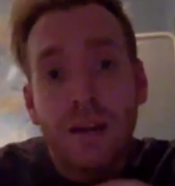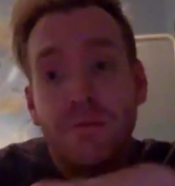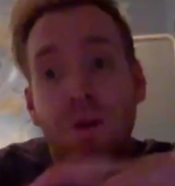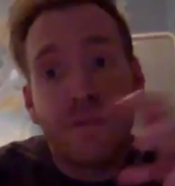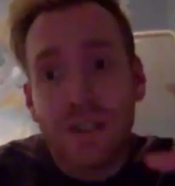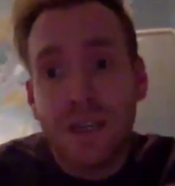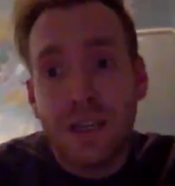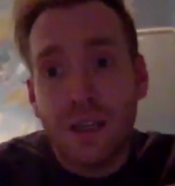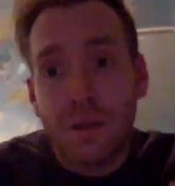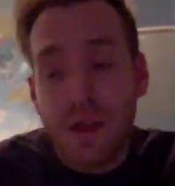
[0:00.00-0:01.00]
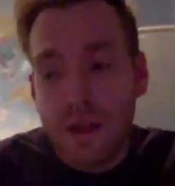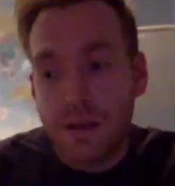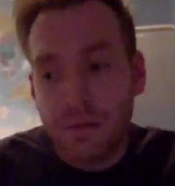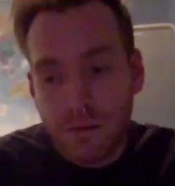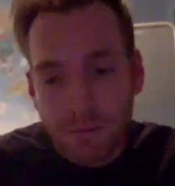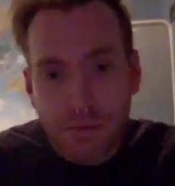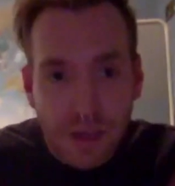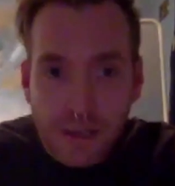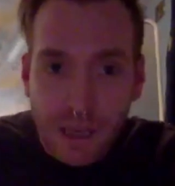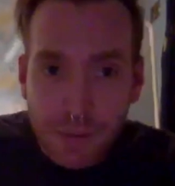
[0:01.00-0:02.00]
Obviously, the
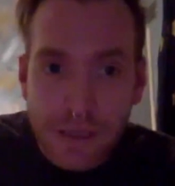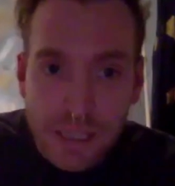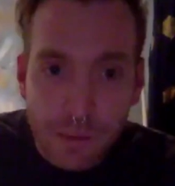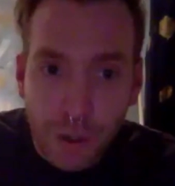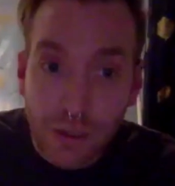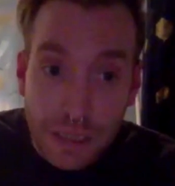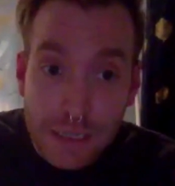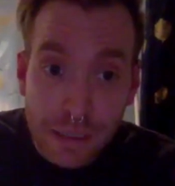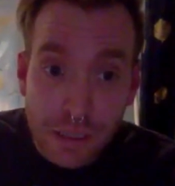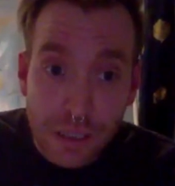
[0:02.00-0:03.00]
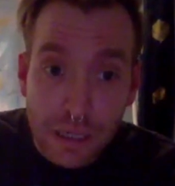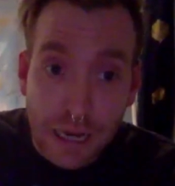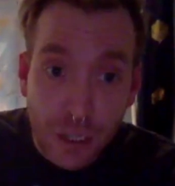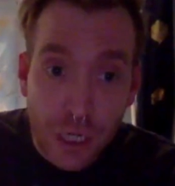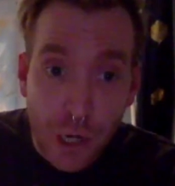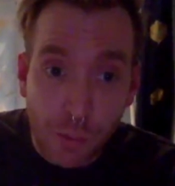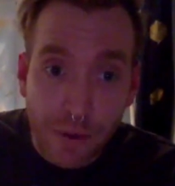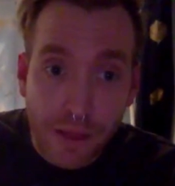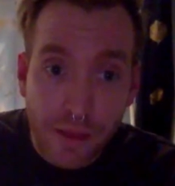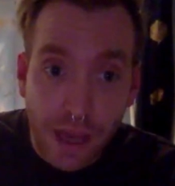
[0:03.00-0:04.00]
things like piss in the bottle needs to actually not
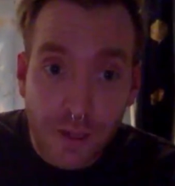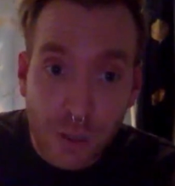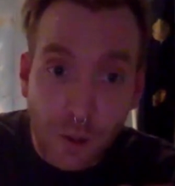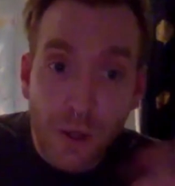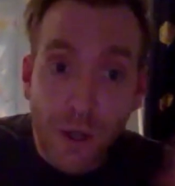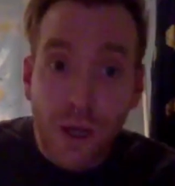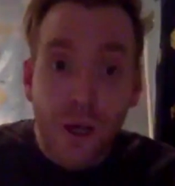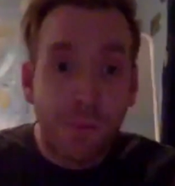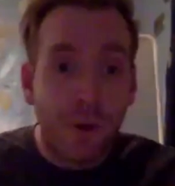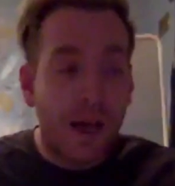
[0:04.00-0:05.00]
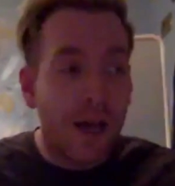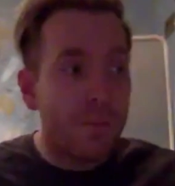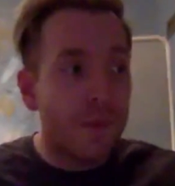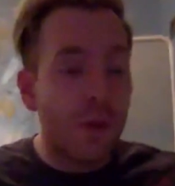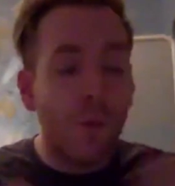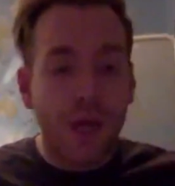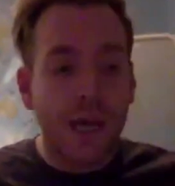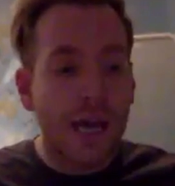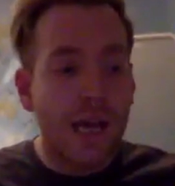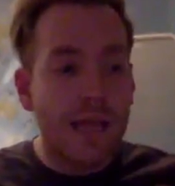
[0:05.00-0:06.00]
be a thing. So, but they're
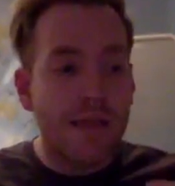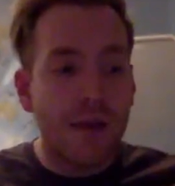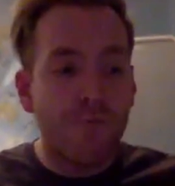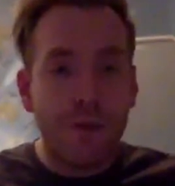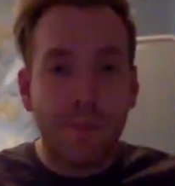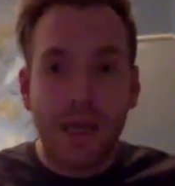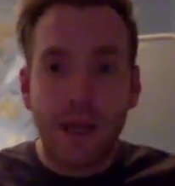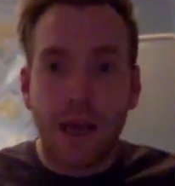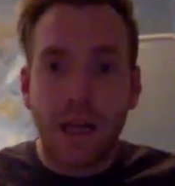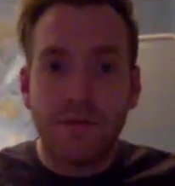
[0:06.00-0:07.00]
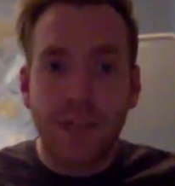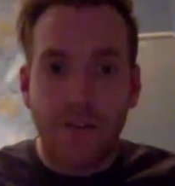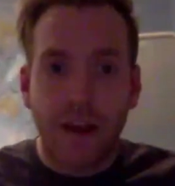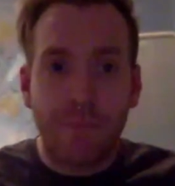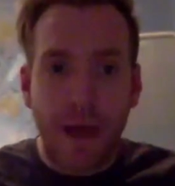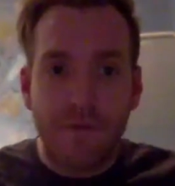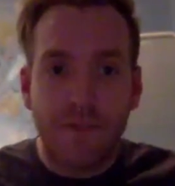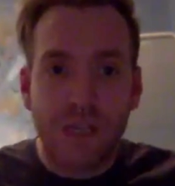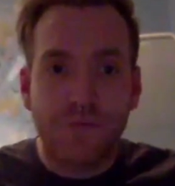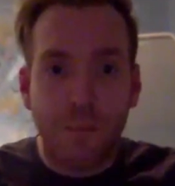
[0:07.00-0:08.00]
working, and then they're reaping kind of direct
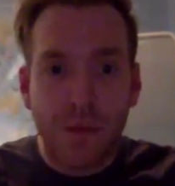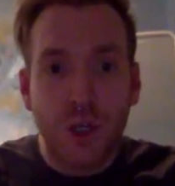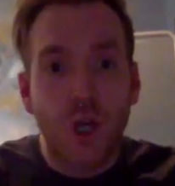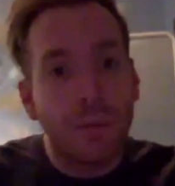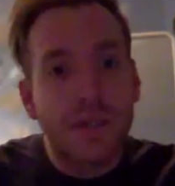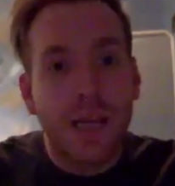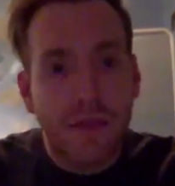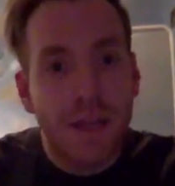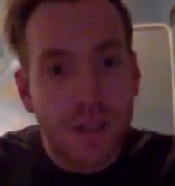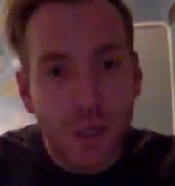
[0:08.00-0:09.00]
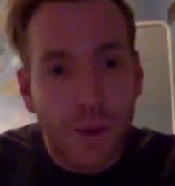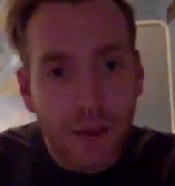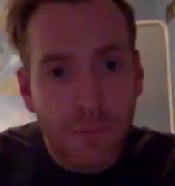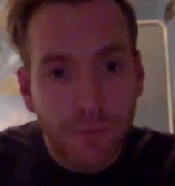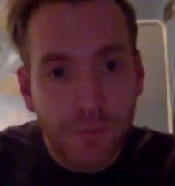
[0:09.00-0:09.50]
benefits from the jobs that they're doing.